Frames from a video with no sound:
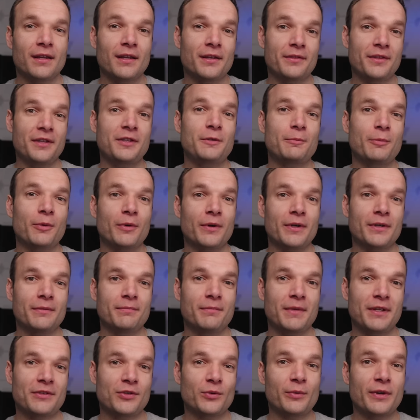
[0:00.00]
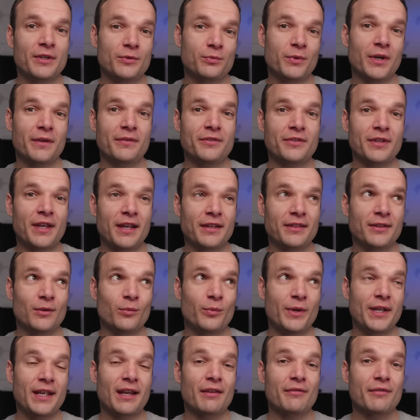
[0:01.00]
At this point, it's always worth saying that
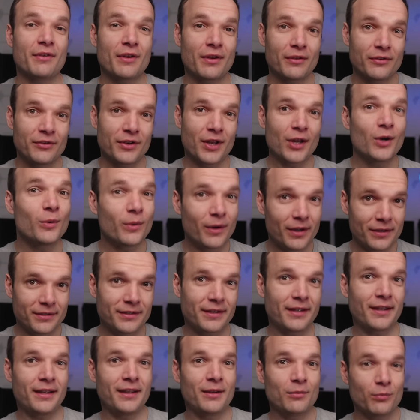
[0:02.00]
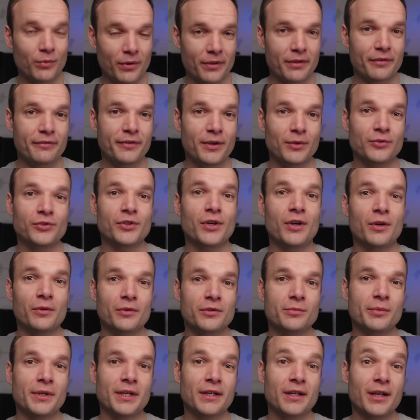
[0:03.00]
we have no idea what the future
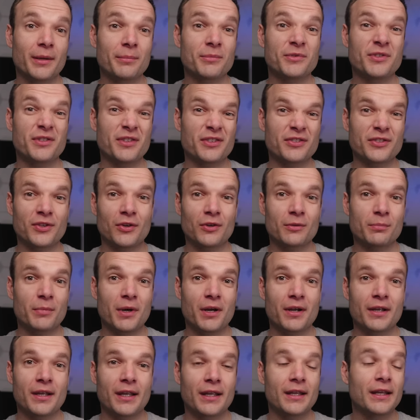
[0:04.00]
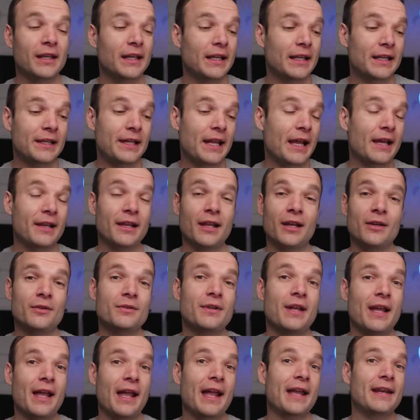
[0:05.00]
holds when it comes to the stock market, let
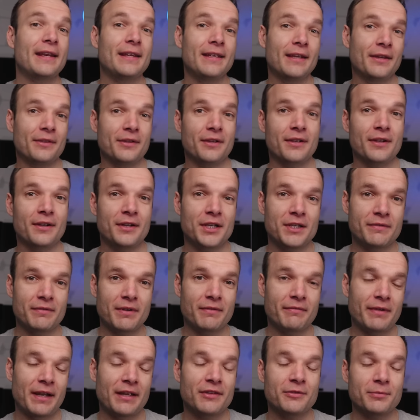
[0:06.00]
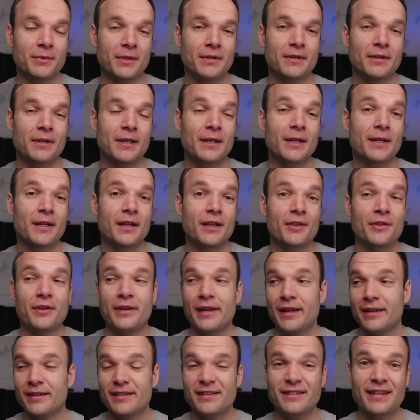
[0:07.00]
alone any other kind of investment. The
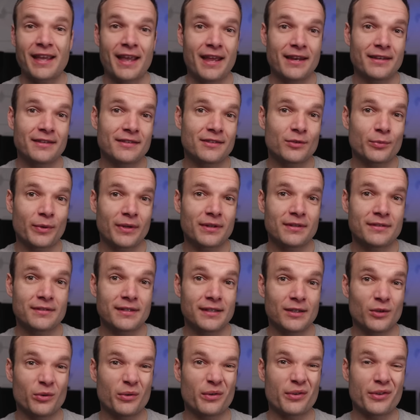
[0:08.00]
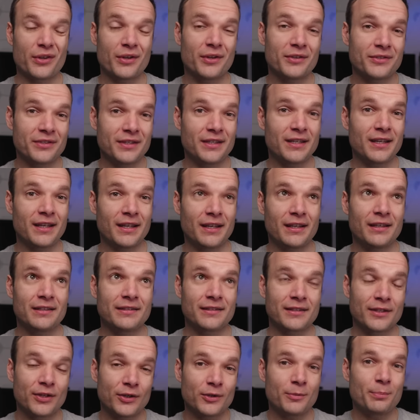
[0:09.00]
next 10, 20, or 30
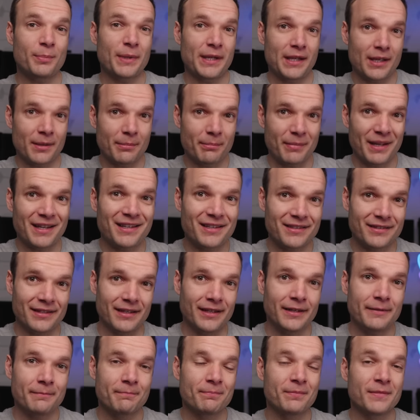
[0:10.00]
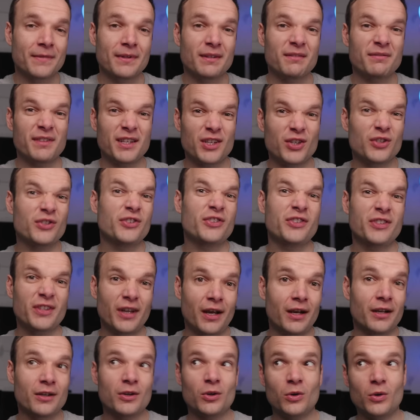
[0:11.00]
years could be amazing, they could
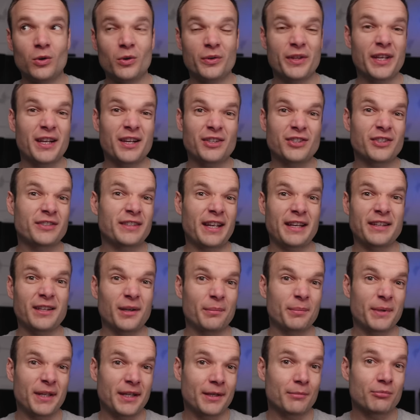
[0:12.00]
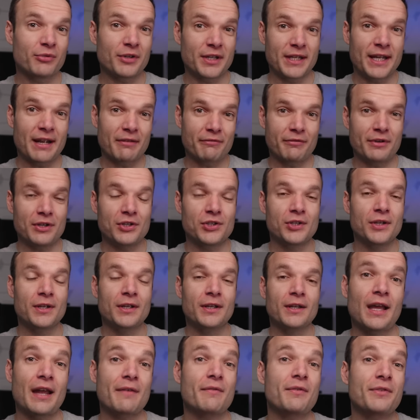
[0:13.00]
suck, or they could just end up being pretty average.
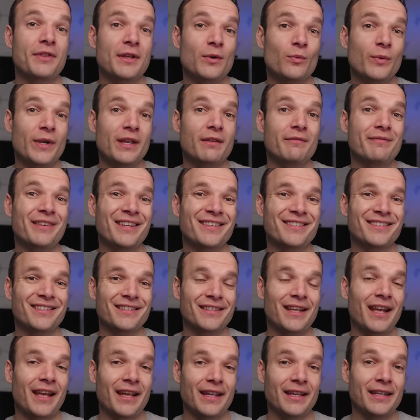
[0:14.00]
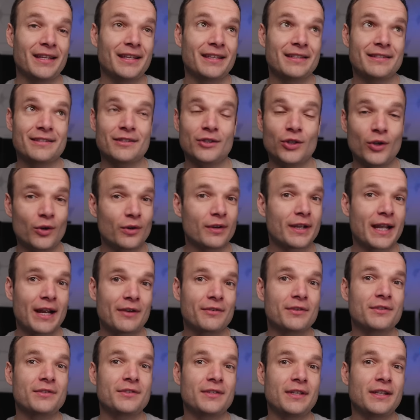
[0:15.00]
Everything we invest today is not
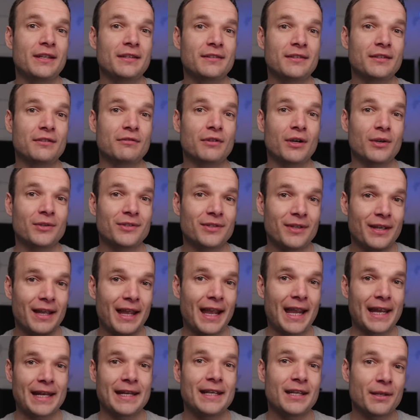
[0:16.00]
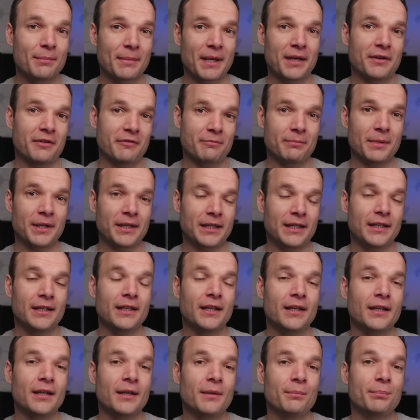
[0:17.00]
guaranteed to grow to any amount of money,
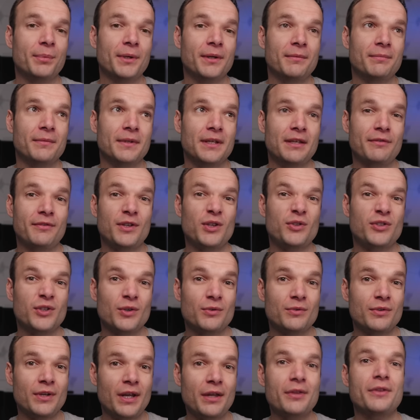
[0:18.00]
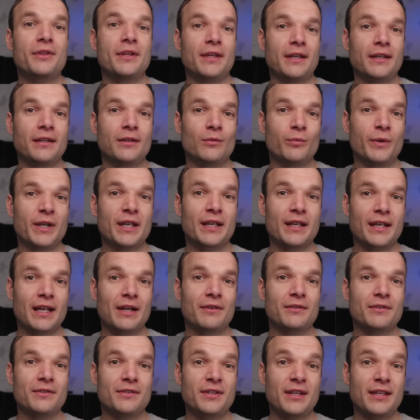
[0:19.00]
but if you do nothing, we can
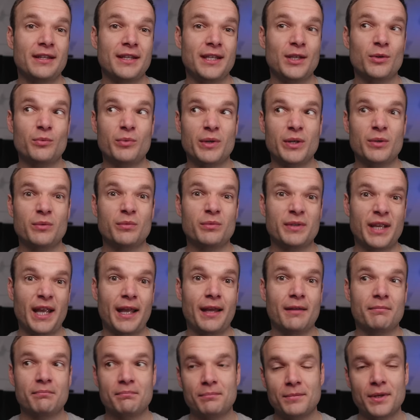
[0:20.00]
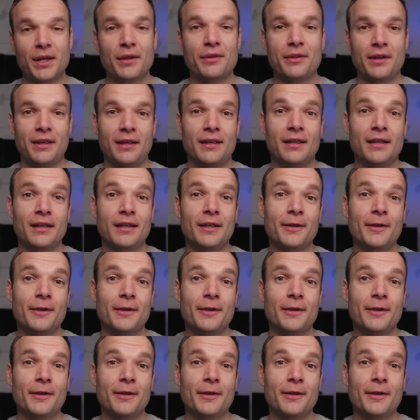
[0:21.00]
guarantee that you will get nothing.